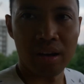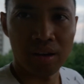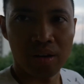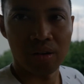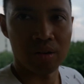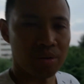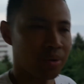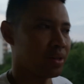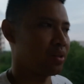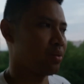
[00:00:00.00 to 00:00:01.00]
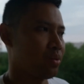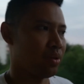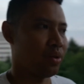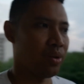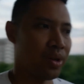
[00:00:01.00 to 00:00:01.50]
Or when you
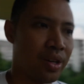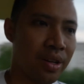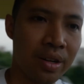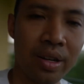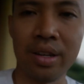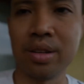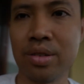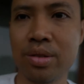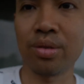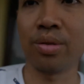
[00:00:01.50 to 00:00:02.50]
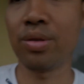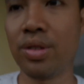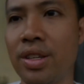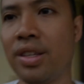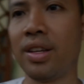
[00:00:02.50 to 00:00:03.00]
go here, and as you could
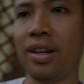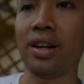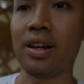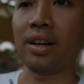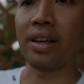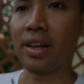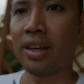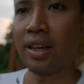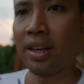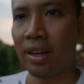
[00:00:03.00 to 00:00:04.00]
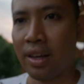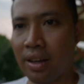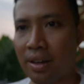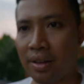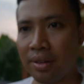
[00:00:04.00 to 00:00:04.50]
see, there are like
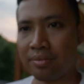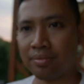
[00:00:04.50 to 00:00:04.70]
a